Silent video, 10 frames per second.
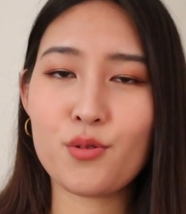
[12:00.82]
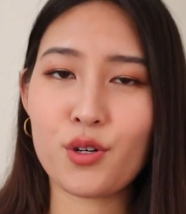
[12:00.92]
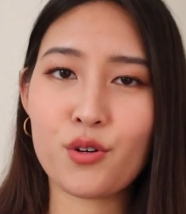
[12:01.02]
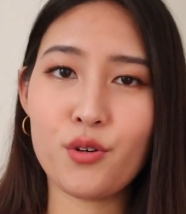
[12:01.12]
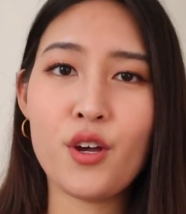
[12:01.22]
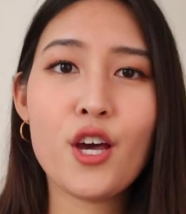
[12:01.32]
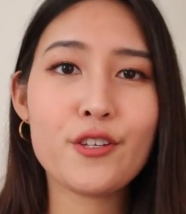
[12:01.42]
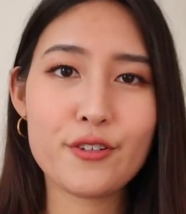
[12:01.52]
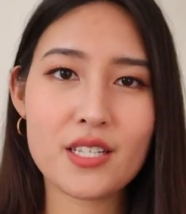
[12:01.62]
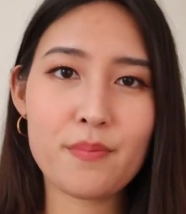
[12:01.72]
to recruit
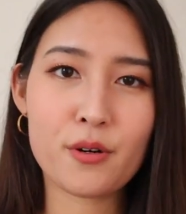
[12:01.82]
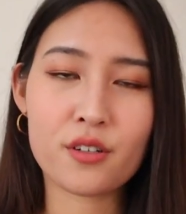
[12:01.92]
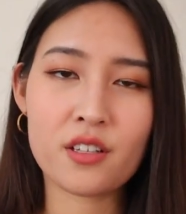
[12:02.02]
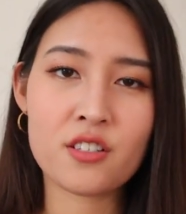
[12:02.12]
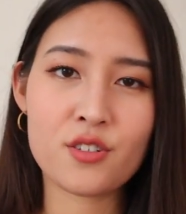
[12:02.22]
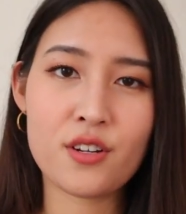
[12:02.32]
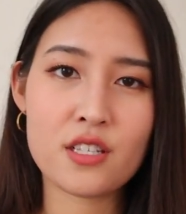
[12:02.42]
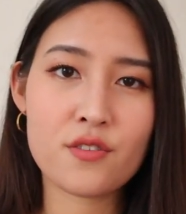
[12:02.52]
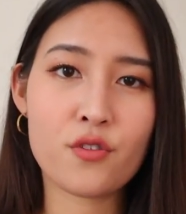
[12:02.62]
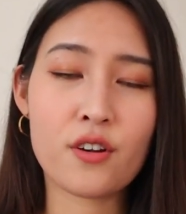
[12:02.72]
UC Berkeley
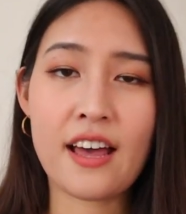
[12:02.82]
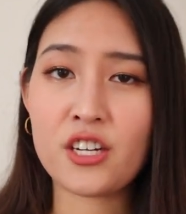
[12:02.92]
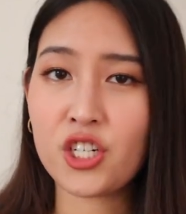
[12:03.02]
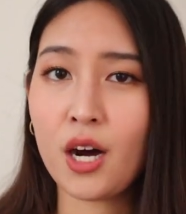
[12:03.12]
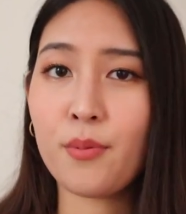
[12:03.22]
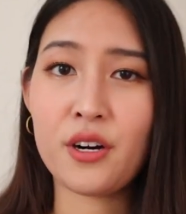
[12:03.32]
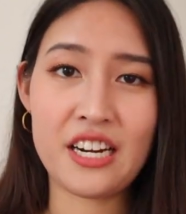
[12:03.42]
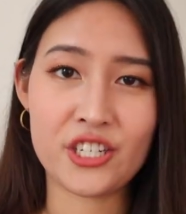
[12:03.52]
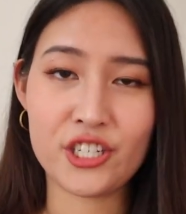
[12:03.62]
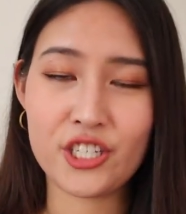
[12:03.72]
students for that job or
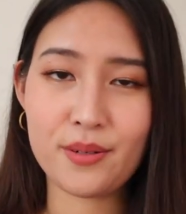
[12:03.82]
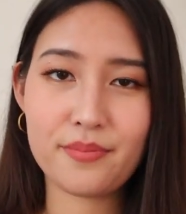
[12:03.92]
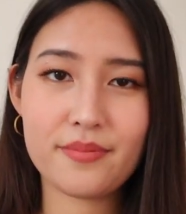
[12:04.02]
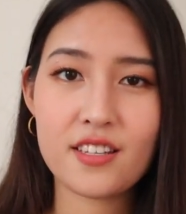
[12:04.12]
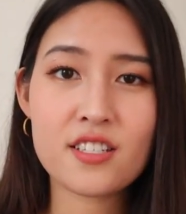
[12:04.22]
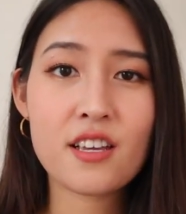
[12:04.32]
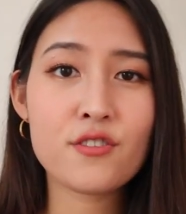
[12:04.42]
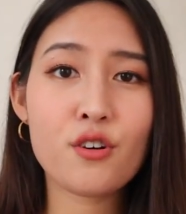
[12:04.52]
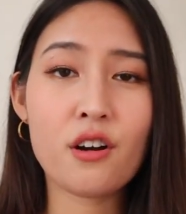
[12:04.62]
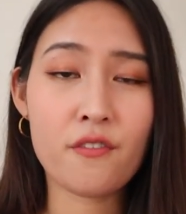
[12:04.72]
internship. This
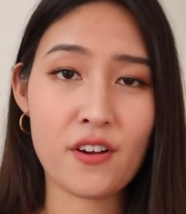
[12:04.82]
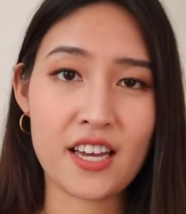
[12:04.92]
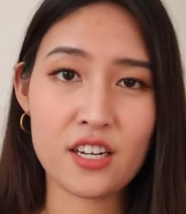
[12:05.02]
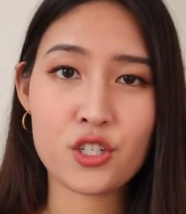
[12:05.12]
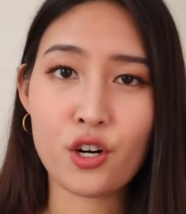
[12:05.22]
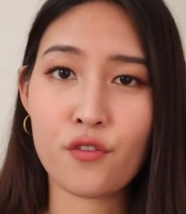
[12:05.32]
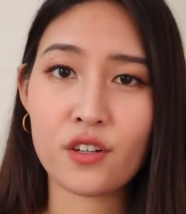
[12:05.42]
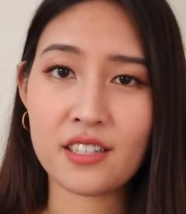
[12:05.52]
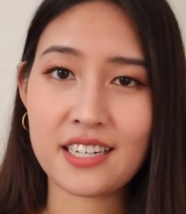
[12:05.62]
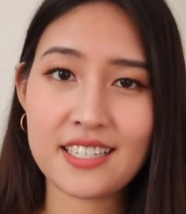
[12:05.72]
gives you an advantage
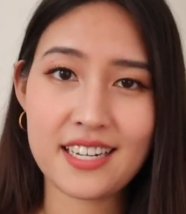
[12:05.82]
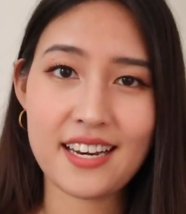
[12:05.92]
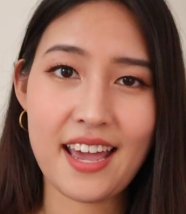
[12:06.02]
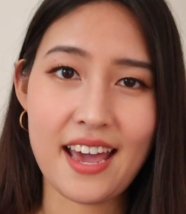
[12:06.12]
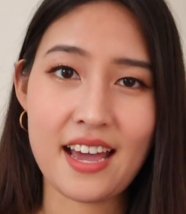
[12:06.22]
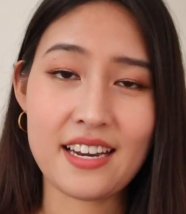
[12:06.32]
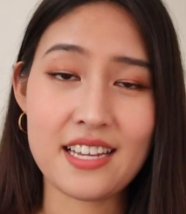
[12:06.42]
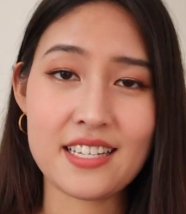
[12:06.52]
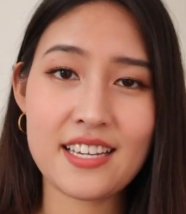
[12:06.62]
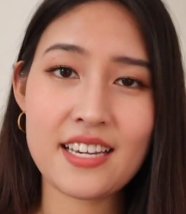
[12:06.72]
over LinkedIn and
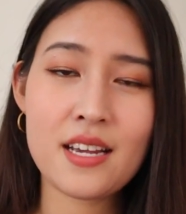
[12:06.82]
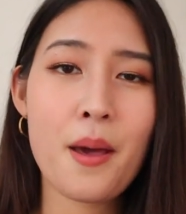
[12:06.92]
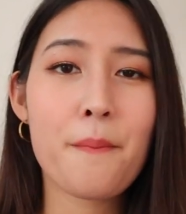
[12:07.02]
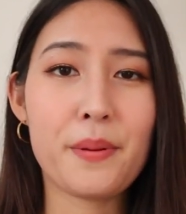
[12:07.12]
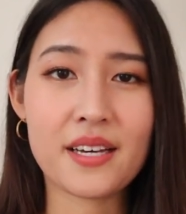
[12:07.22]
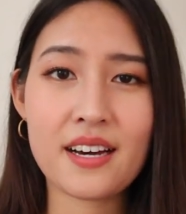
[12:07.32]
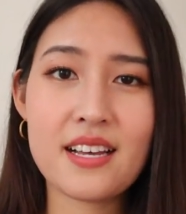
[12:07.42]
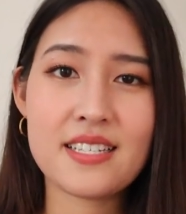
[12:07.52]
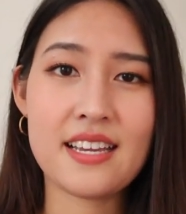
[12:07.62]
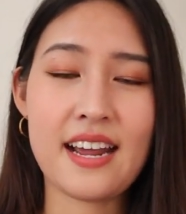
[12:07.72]
Indeed
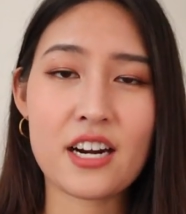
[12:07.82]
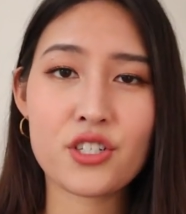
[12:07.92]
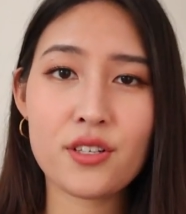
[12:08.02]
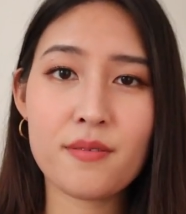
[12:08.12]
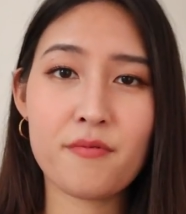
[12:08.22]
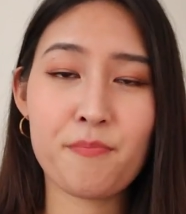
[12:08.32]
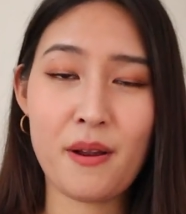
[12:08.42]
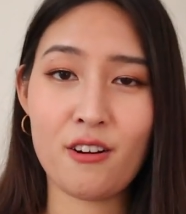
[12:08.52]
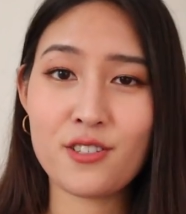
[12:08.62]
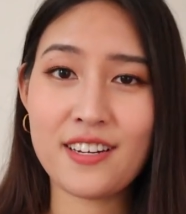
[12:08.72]
because it actually
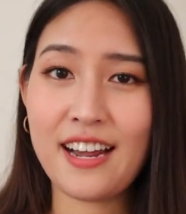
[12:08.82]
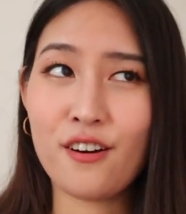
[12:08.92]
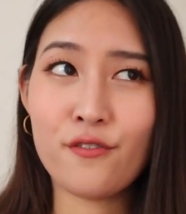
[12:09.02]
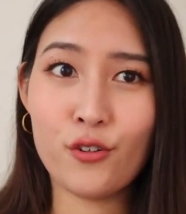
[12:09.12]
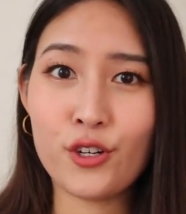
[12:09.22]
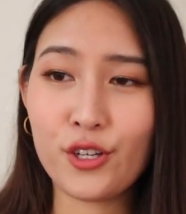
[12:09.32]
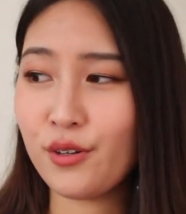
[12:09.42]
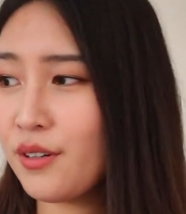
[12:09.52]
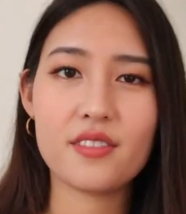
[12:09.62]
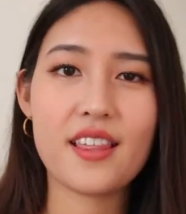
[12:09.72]
narrows it down for
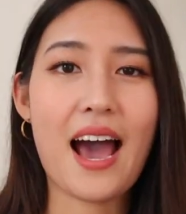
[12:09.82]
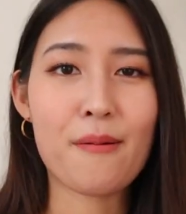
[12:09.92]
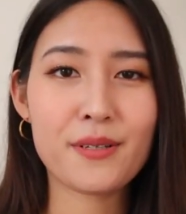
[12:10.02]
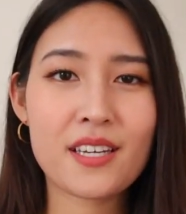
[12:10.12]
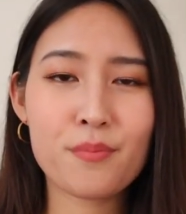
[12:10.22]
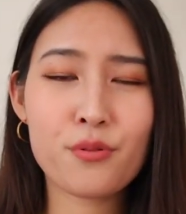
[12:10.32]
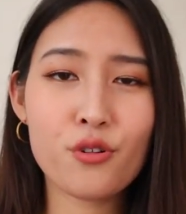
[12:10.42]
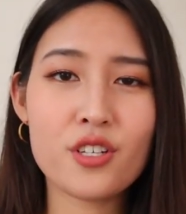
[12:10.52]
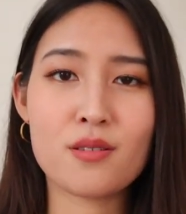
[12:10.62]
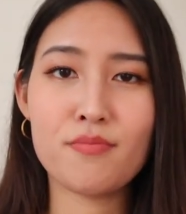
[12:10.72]
you. The applicant
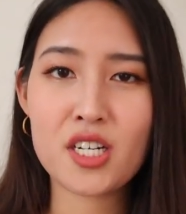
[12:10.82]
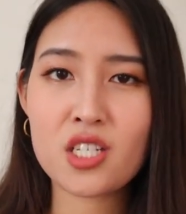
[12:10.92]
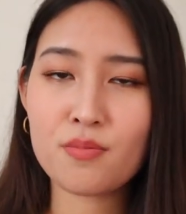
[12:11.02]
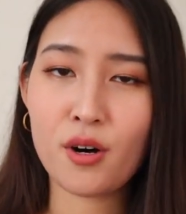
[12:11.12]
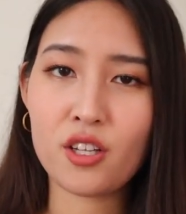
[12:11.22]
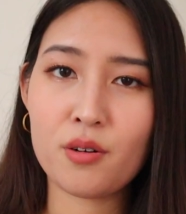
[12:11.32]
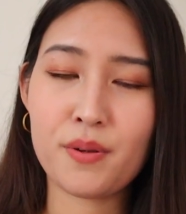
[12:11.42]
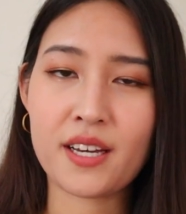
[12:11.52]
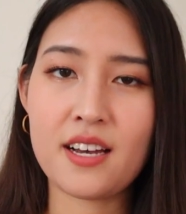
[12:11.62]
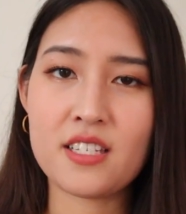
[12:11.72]
pool is much smaller
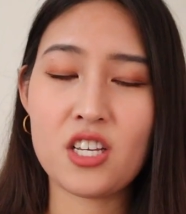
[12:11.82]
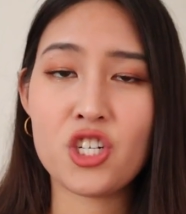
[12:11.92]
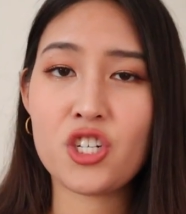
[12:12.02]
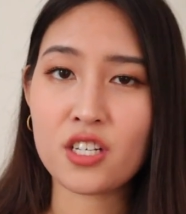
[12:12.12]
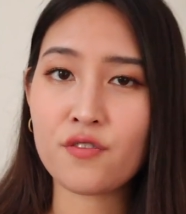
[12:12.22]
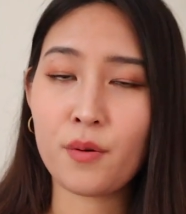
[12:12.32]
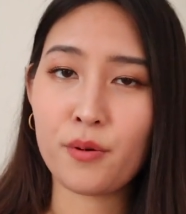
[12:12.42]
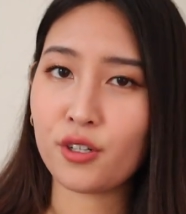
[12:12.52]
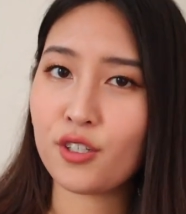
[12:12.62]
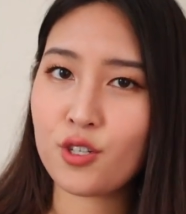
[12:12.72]
because it's just for
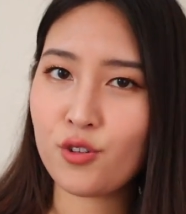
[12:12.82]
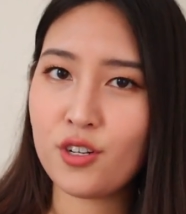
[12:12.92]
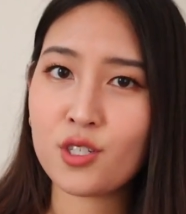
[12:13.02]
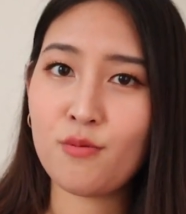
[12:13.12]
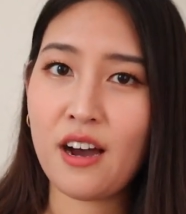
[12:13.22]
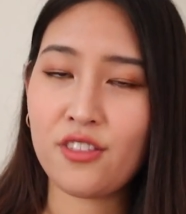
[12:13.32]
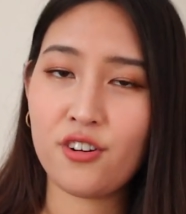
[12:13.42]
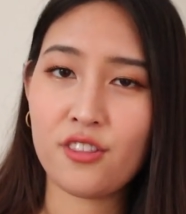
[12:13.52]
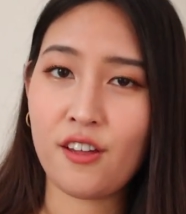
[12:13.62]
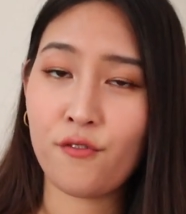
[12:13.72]
Berkeley students
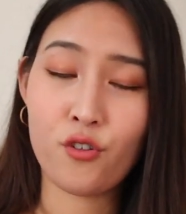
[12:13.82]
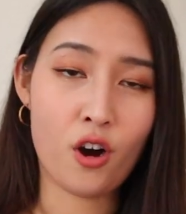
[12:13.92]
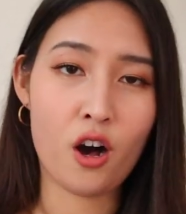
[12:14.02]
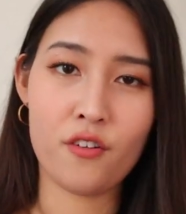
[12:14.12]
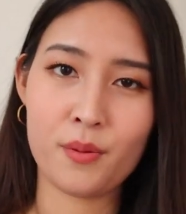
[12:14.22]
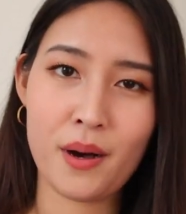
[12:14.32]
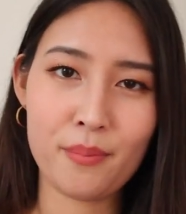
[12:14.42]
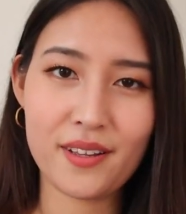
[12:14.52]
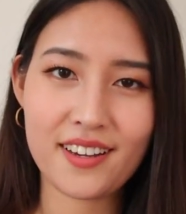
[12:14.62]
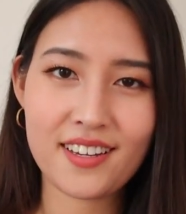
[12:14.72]
rather than for all of the
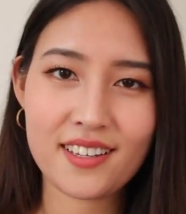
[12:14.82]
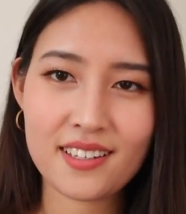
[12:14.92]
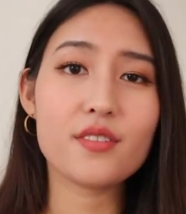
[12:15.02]
public.